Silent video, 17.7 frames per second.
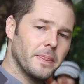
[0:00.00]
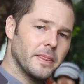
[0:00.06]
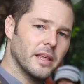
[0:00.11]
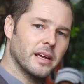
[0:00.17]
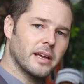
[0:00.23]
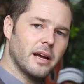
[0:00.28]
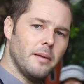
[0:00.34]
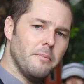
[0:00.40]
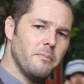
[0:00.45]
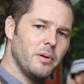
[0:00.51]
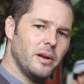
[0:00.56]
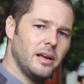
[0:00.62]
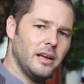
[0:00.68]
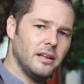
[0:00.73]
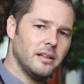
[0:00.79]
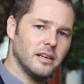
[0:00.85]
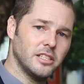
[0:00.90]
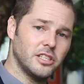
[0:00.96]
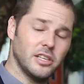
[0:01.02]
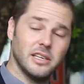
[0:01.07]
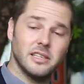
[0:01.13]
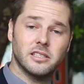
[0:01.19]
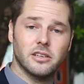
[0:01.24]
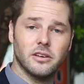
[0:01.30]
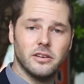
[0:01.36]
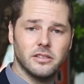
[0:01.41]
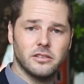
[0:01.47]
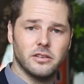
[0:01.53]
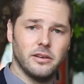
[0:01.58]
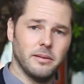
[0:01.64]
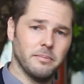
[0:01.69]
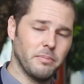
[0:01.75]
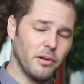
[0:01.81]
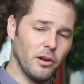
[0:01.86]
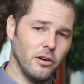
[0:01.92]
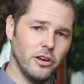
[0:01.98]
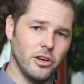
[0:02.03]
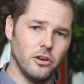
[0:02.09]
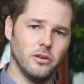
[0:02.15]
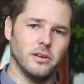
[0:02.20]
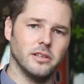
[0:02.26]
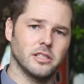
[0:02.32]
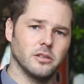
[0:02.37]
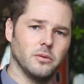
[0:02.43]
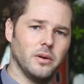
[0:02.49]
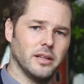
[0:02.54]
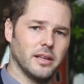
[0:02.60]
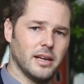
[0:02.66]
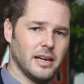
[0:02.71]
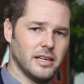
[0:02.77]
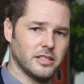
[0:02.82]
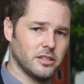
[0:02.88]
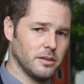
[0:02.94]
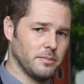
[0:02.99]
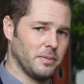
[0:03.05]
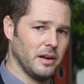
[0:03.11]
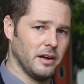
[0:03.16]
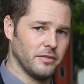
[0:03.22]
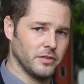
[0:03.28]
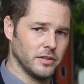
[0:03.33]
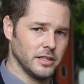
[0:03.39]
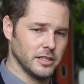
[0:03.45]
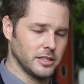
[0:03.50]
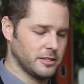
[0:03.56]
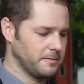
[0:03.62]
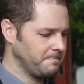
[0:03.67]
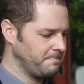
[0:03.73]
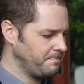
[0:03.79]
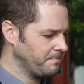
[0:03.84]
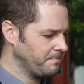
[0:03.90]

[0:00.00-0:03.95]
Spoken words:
The company that is going to employ you is the one that has to apply for this.